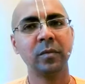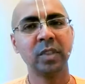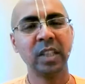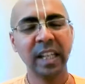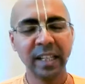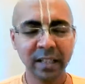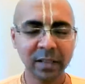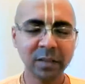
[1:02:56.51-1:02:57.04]

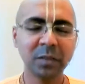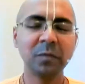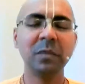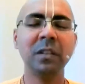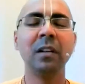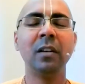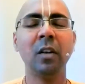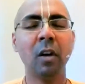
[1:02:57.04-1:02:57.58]
things
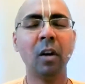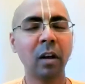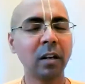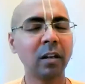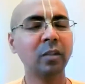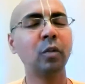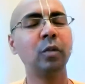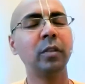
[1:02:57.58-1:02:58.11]
will
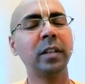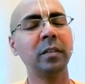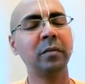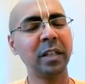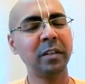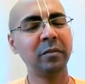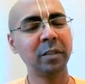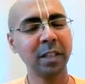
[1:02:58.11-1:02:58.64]
not go the
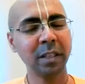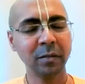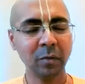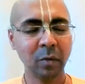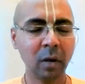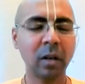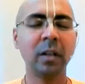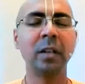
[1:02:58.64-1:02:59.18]
way we
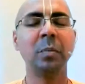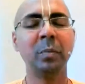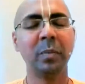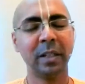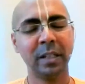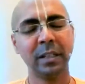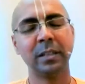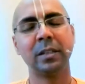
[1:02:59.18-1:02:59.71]
want
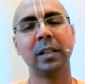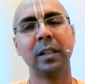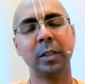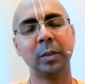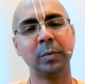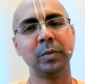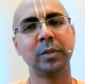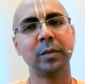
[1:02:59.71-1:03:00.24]
many
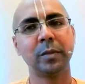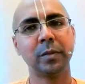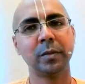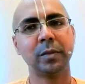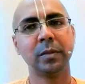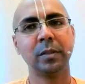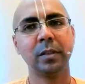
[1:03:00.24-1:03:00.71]
times.